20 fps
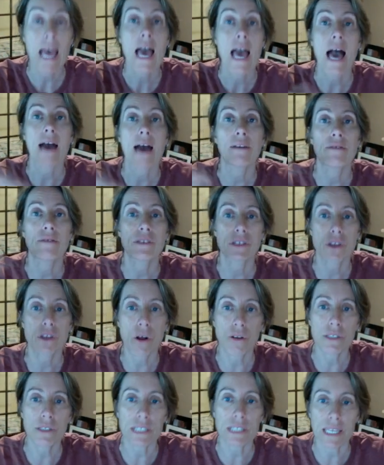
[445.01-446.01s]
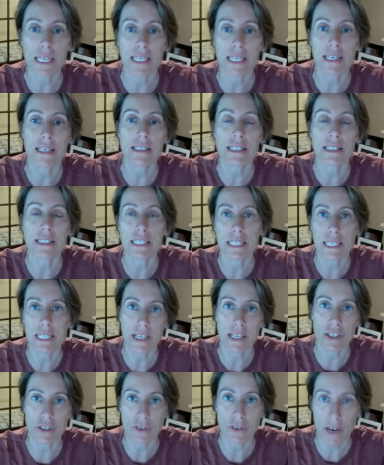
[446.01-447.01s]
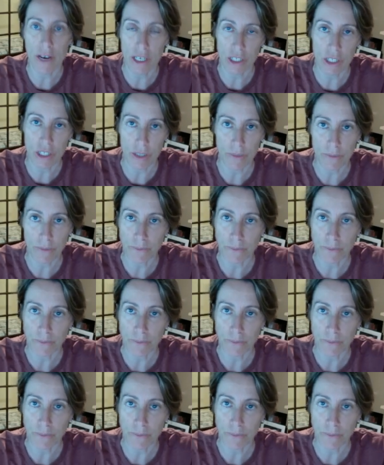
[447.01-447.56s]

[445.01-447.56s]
and result in denaturation.